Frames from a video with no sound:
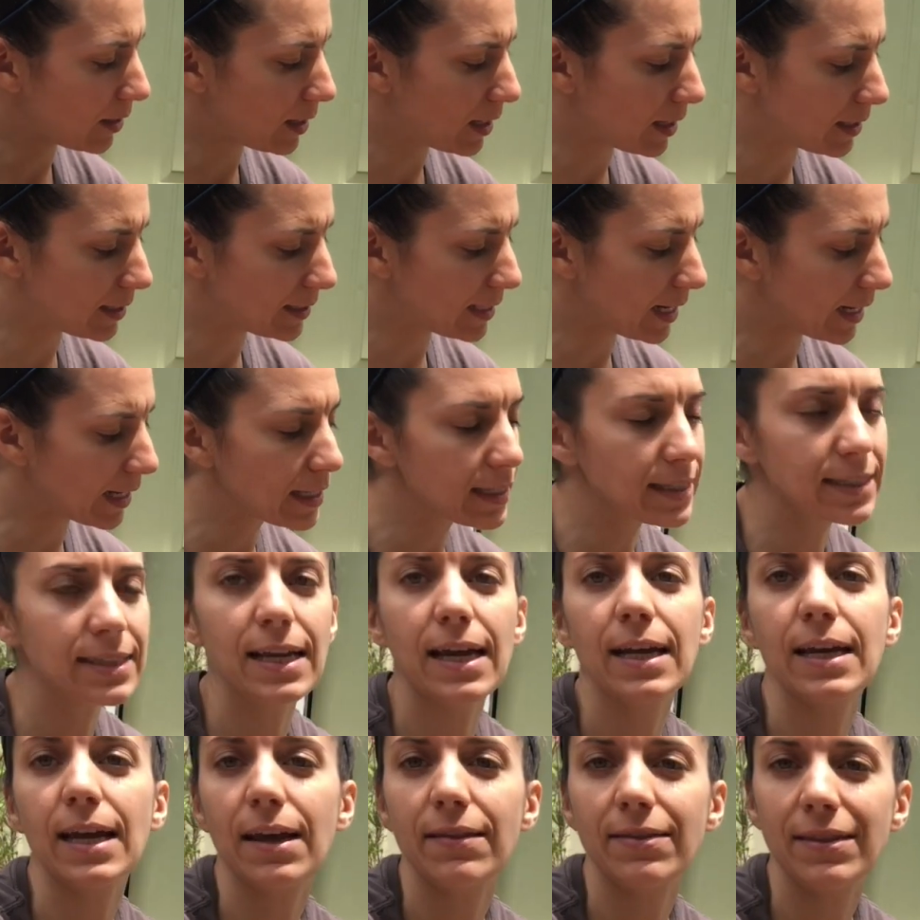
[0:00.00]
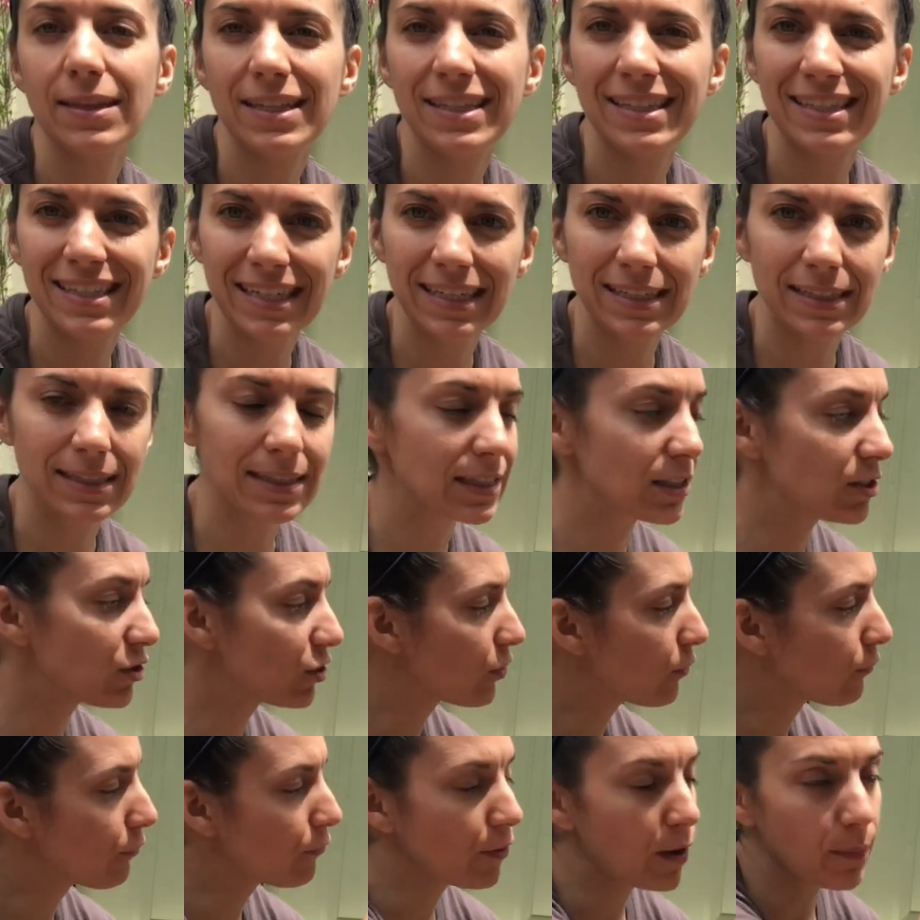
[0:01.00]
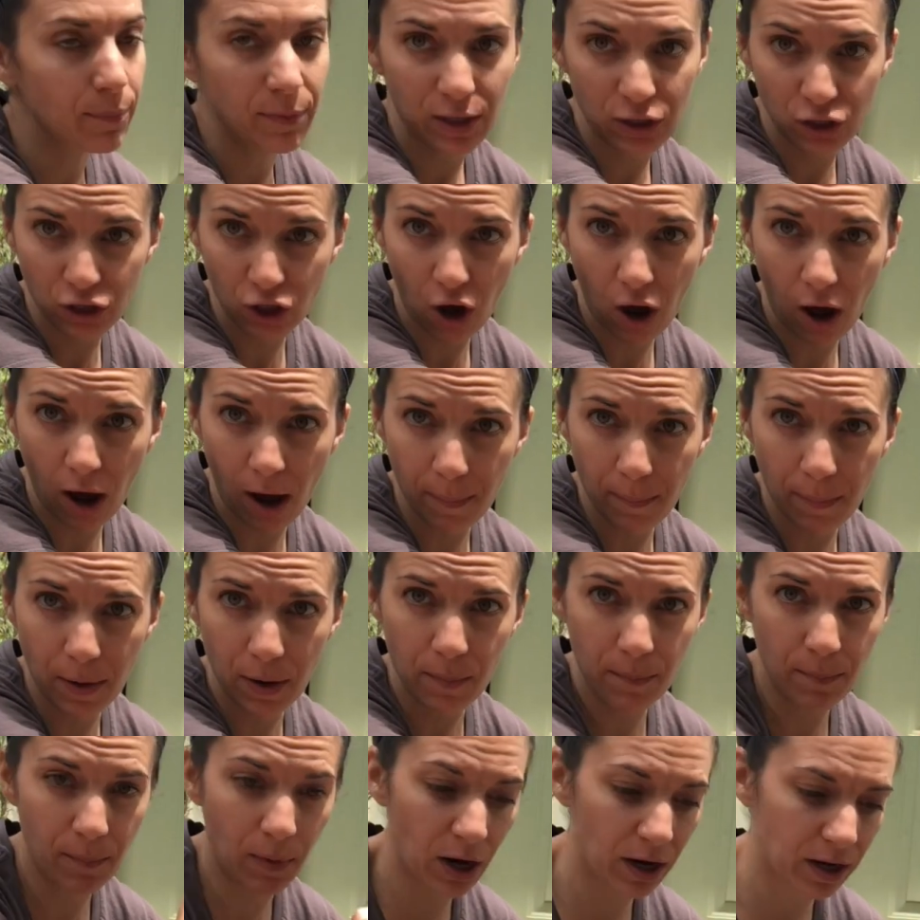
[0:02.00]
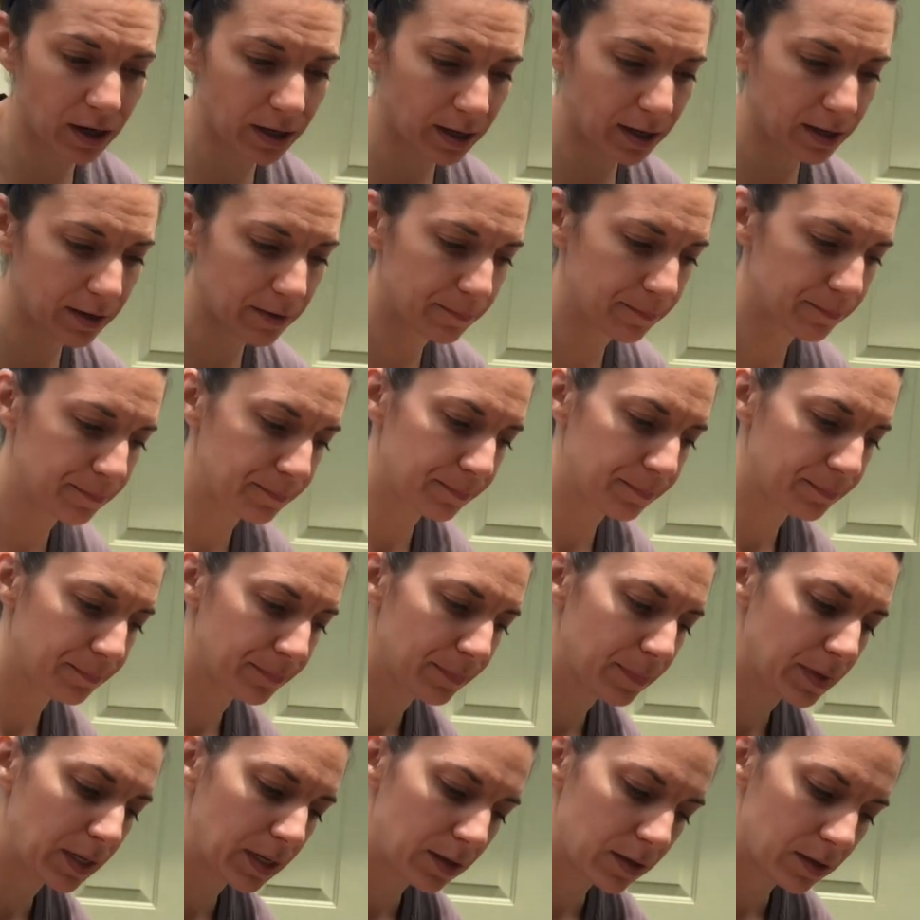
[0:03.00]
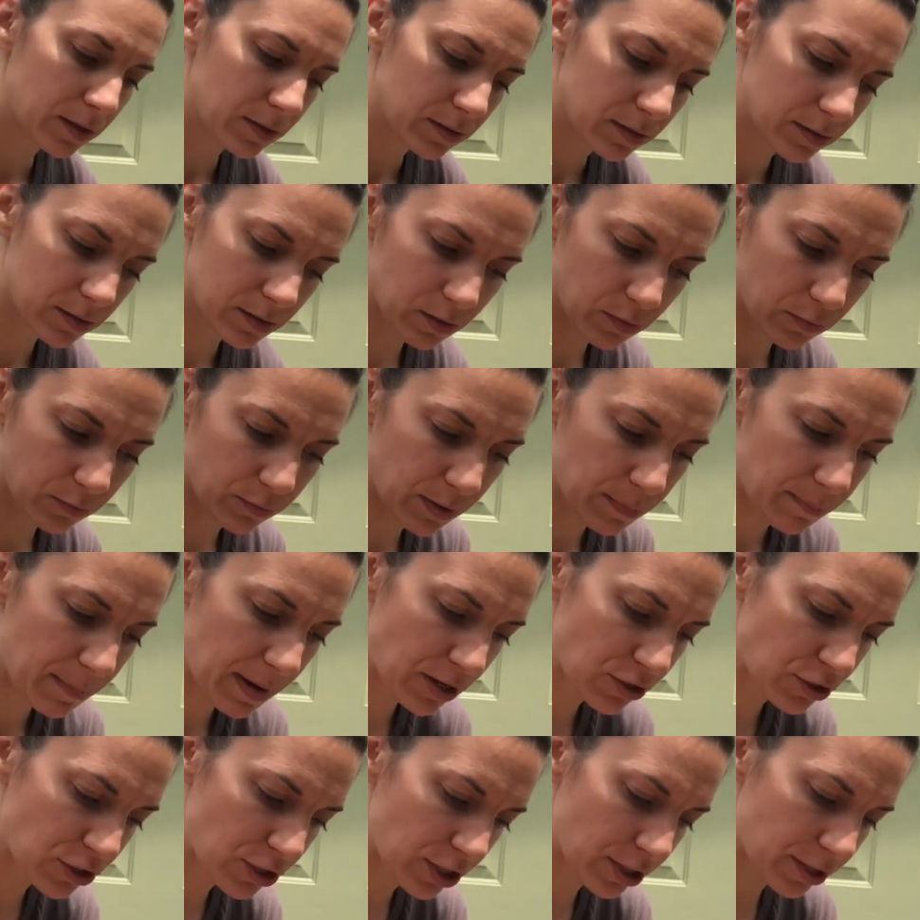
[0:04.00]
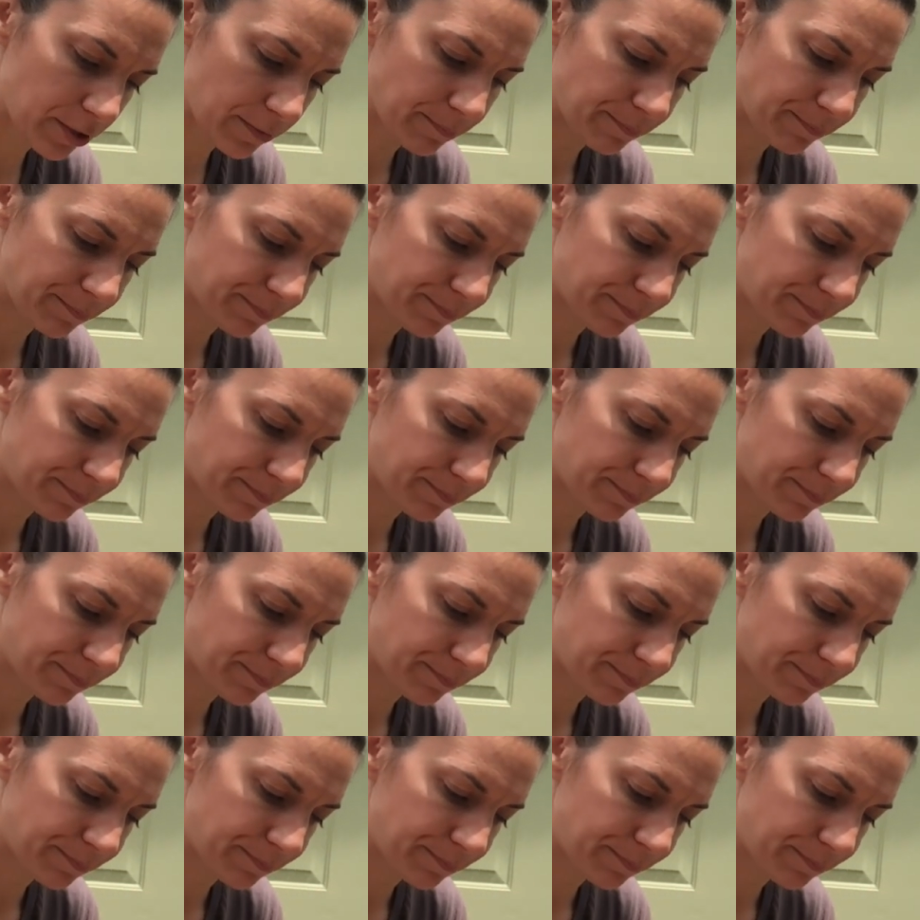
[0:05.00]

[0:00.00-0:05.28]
a second set at the 6 inch from the top mark. So if we measure,